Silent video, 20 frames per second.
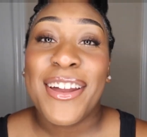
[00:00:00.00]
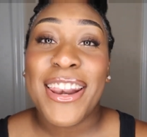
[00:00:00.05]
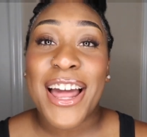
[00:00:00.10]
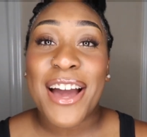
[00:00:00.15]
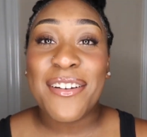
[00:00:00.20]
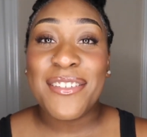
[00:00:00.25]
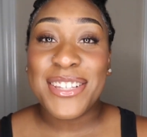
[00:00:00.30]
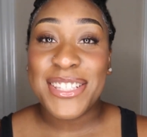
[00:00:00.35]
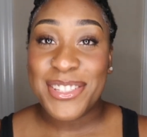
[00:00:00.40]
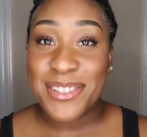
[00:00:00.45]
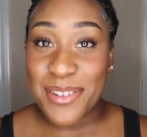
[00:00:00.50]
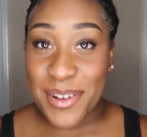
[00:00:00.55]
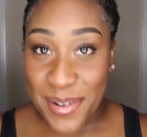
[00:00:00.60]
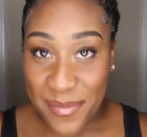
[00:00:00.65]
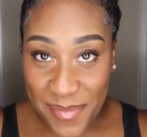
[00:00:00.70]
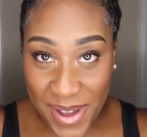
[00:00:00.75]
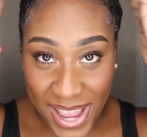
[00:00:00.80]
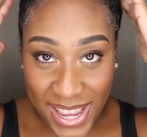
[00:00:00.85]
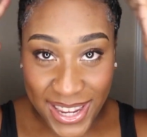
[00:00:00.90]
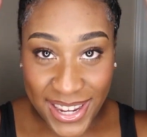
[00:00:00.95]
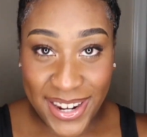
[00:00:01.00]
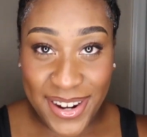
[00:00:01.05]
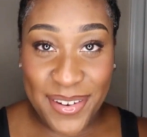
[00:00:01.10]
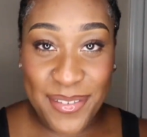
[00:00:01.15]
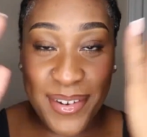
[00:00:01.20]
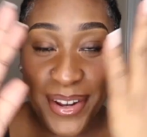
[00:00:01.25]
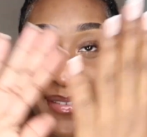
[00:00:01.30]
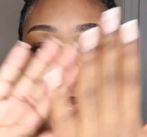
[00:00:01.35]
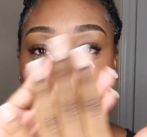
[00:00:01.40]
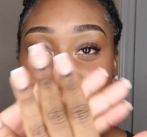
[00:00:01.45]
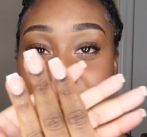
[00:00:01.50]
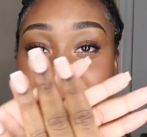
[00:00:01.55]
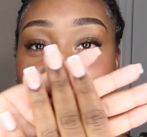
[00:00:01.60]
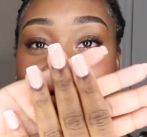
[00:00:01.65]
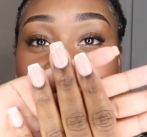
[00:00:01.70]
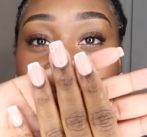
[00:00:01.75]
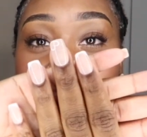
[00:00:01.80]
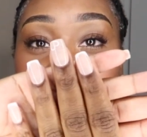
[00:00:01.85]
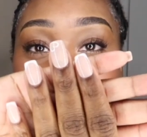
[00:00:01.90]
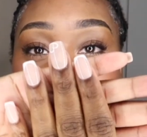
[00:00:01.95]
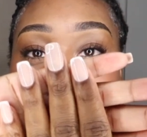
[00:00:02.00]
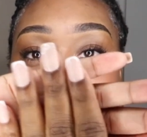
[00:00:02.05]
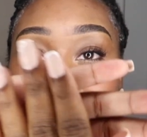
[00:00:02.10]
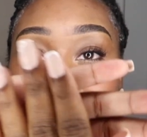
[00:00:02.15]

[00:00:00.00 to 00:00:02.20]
when I was doing my hair, one of them fell off. So